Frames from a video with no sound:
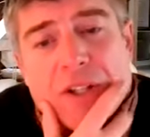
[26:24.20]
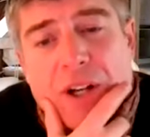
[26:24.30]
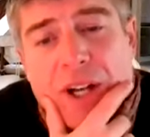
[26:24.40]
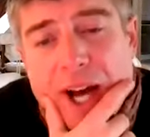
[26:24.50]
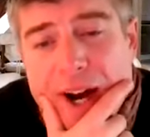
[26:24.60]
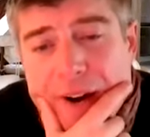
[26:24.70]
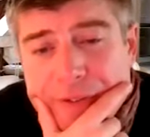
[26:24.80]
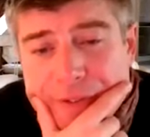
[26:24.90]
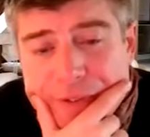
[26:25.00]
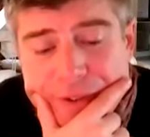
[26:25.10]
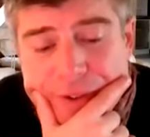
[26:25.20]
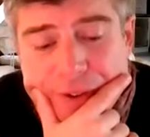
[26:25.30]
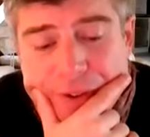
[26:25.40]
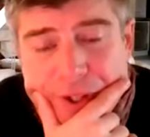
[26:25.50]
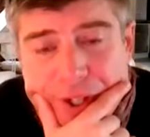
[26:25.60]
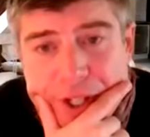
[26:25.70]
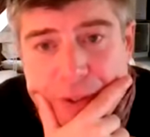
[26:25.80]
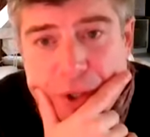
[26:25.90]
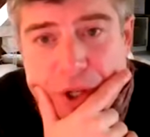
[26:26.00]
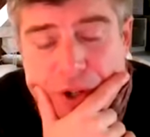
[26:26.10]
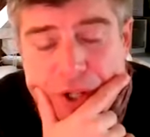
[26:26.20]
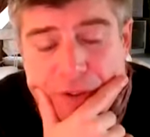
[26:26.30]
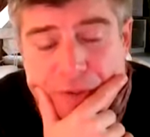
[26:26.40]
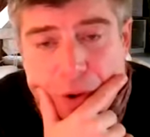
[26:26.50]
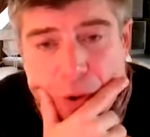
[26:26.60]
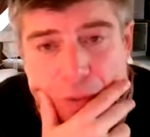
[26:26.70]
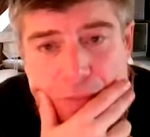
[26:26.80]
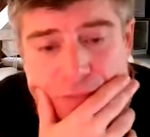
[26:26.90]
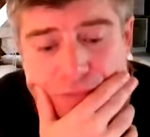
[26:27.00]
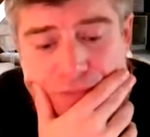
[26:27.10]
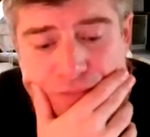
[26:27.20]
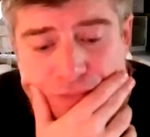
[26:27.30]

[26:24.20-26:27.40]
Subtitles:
to love in its purest form,